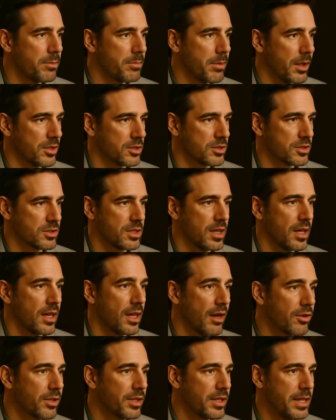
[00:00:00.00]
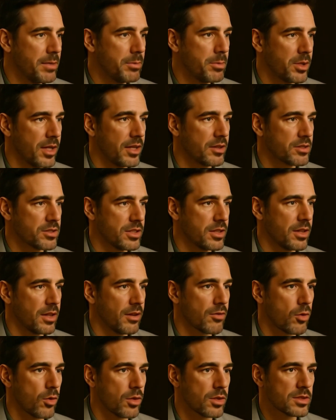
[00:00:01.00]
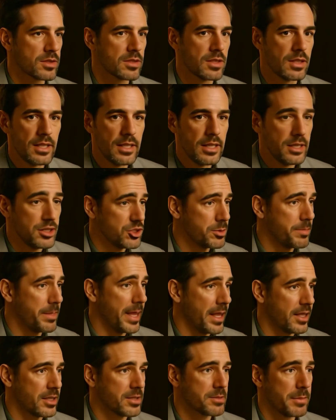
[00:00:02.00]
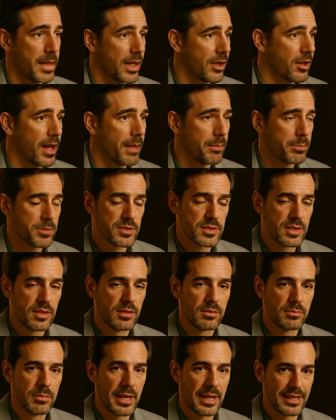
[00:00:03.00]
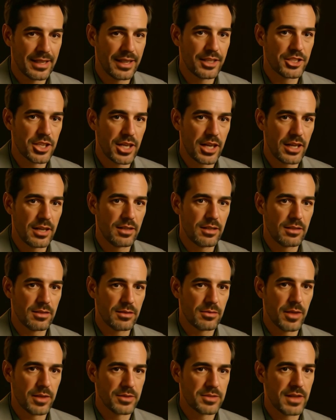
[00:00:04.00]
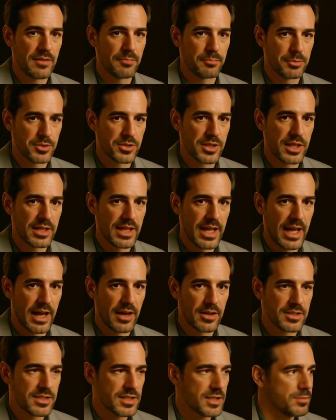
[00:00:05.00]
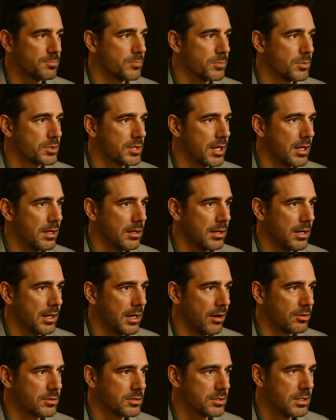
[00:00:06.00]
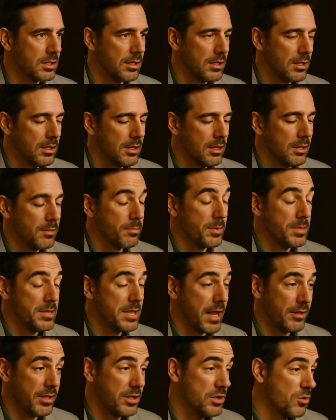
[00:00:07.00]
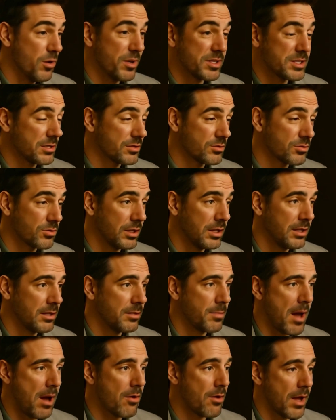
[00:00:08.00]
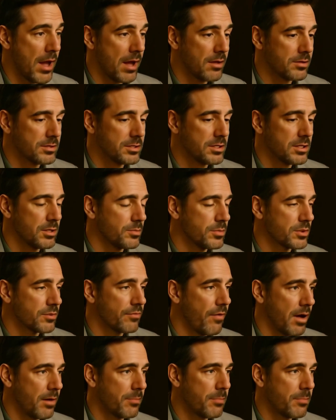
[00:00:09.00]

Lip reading: much. Other key players are there, of course. Japan has about 9%, mainland China around 7%, Canada 6%, and others. But yeah, the U.S. is really the powerhouse in terms of filed